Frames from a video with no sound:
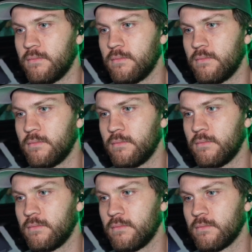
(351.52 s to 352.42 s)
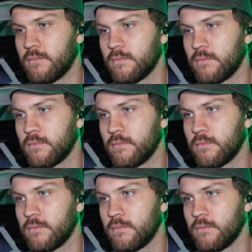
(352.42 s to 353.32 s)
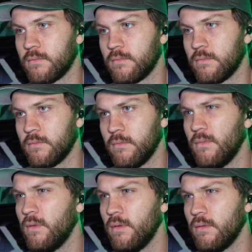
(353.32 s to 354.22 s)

[no speech]